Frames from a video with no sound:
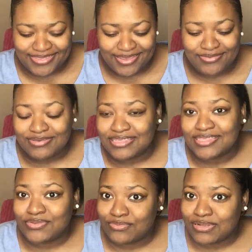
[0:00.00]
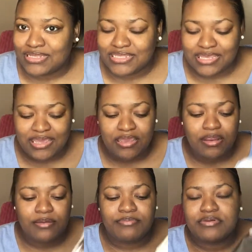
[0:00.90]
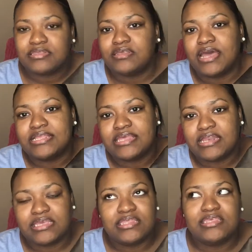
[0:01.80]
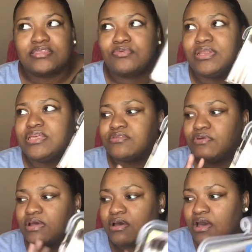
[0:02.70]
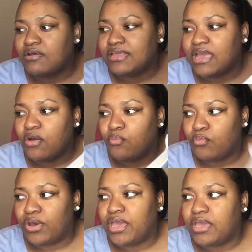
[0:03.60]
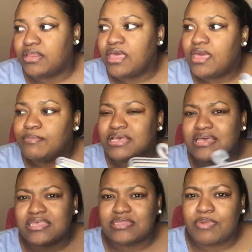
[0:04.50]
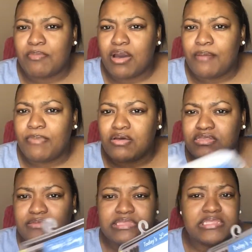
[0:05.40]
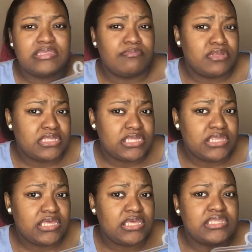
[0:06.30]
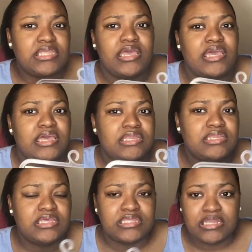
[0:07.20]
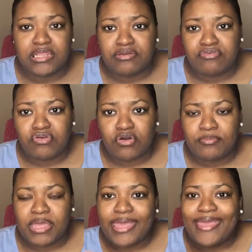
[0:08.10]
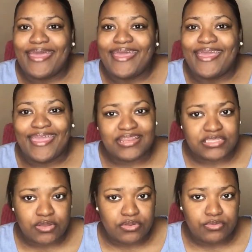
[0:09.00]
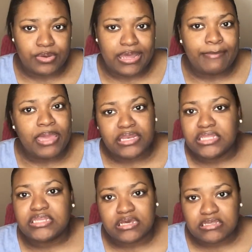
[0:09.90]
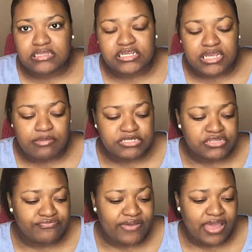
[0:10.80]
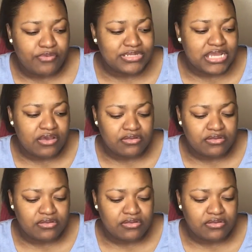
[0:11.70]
so you can really see in here. But so I decided to get this one. This one, I only got one because my mom bought something similar to this, and it's in the living room, and it's only one, and it does the job just fine, which I